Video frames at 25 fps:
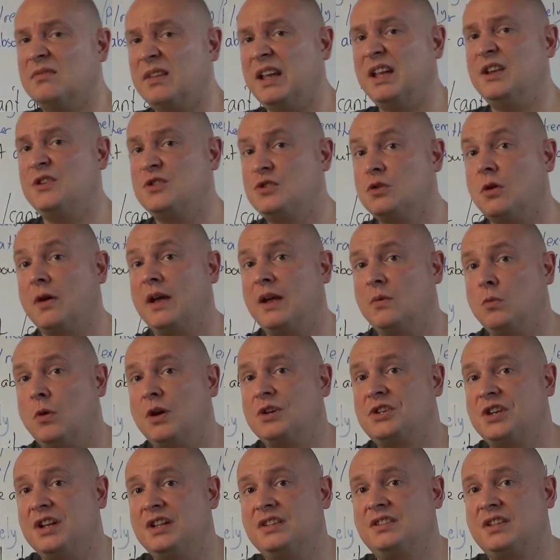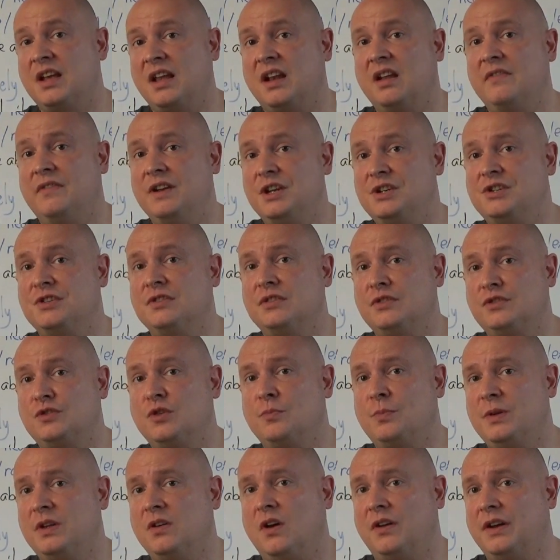enjoy watching television, to
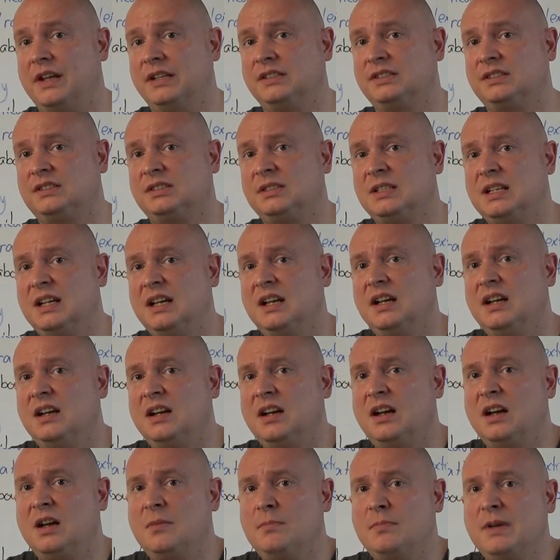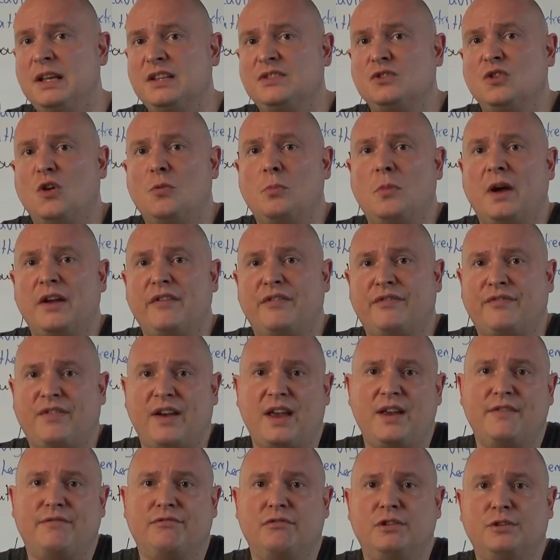be honest. It's not my
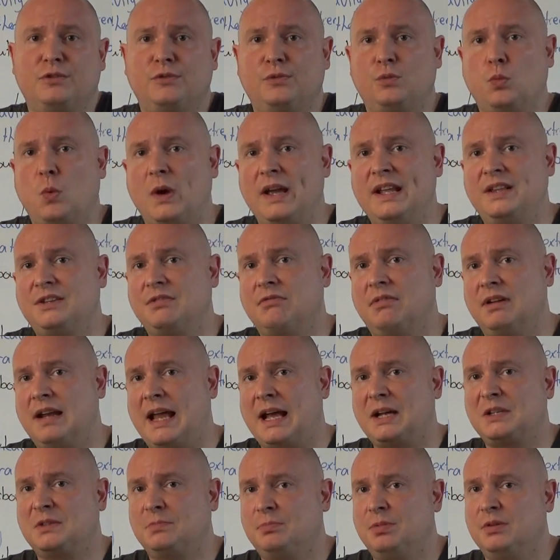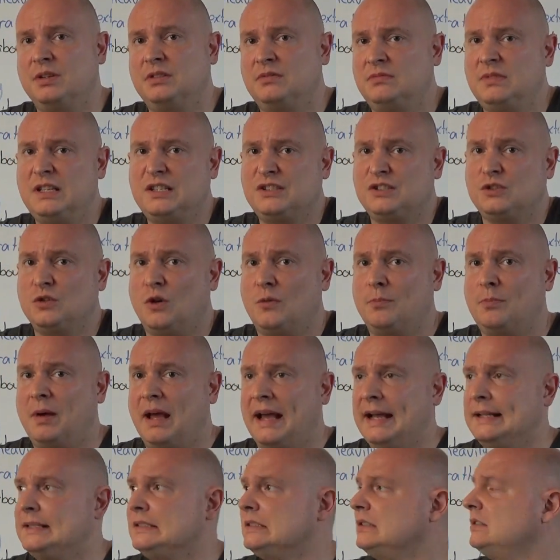favourite way to relax, but it's not
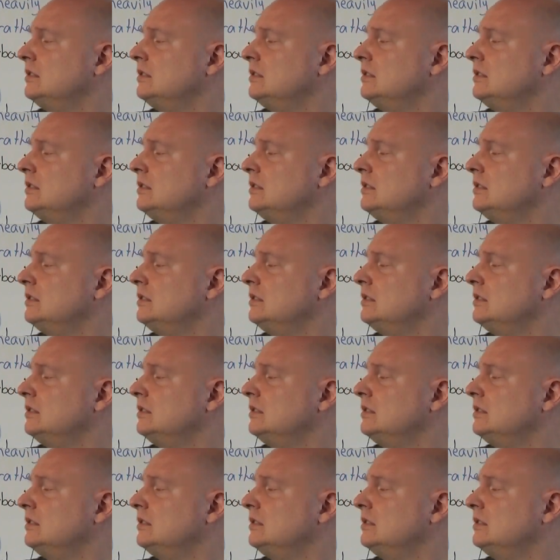bad.